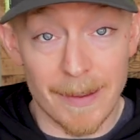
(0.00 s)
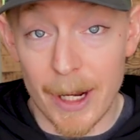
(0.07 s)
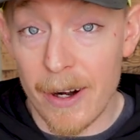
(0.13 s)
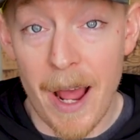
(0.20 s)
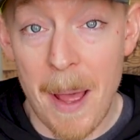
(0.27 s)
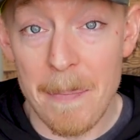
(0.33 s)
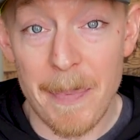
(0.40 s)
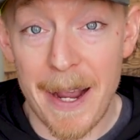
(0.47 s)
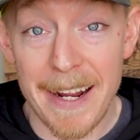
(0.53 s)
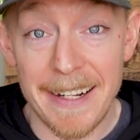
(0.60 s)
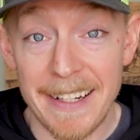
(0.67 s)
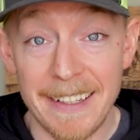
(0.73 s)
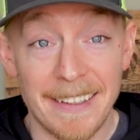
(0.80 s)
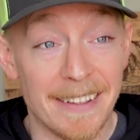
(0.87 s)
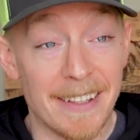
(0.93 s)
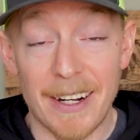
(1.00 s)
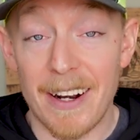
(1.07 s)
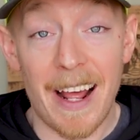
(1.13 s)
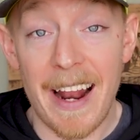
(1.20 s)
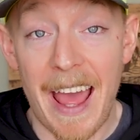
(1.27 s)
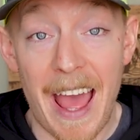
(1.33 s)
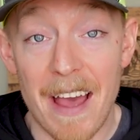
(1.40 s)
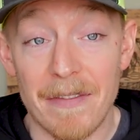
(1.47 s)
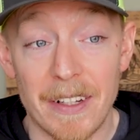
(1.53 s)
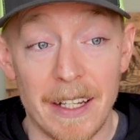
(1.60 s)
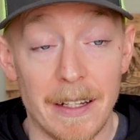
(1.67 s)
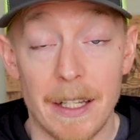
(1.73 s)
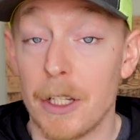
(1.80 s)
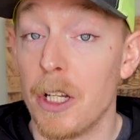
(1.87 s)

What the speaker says: They're not biting, they're not having it.